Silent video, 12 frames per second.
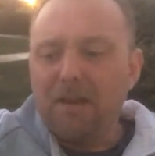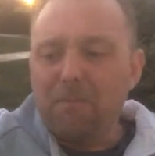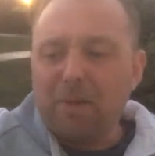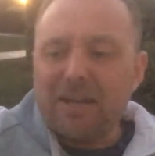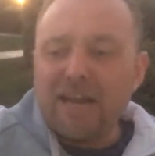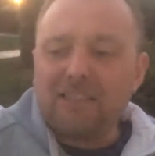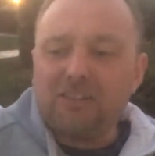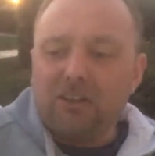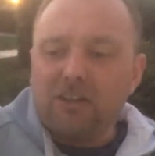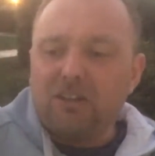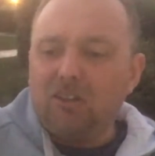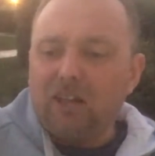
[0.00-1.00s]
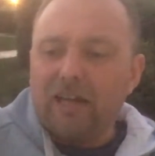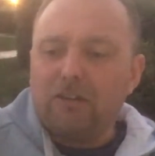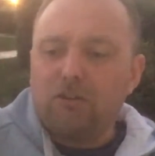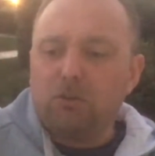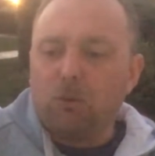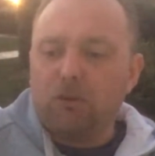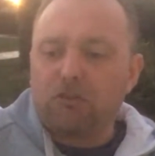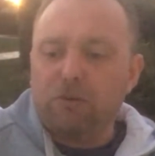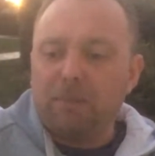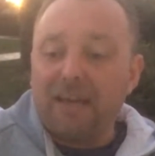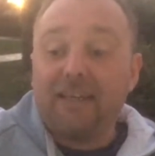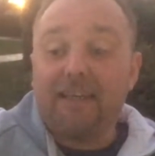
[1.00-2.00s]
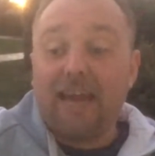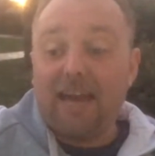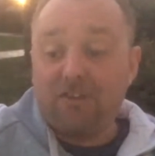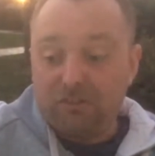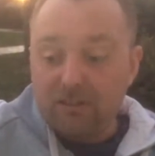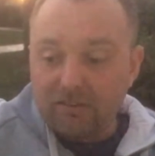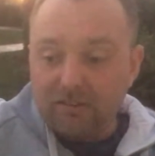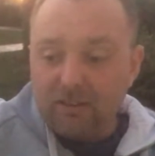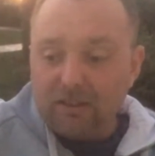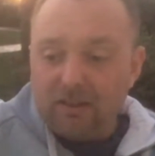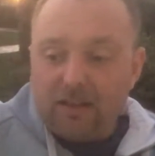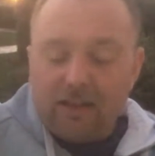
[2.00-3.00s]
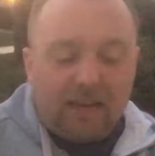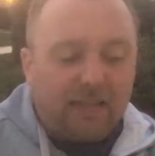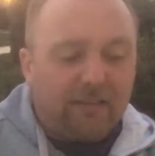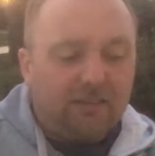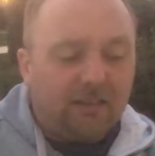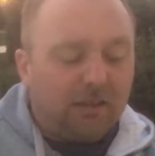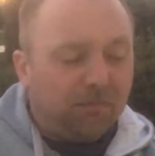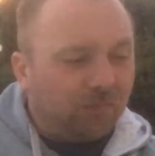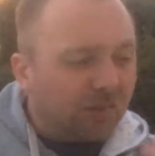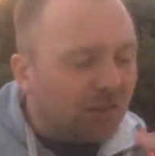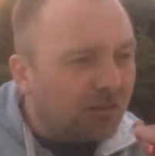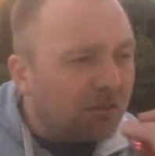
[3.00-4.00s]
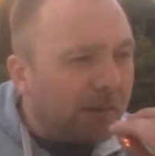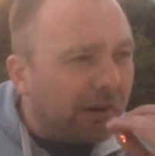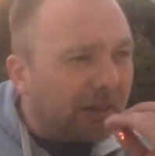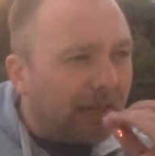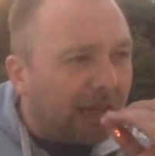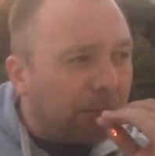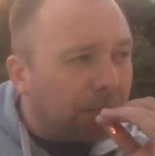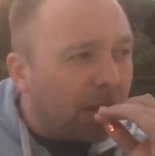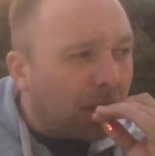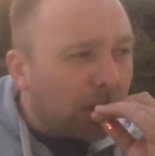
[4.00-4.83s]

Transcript: My next article I had sourced from Engadget, and this is about a game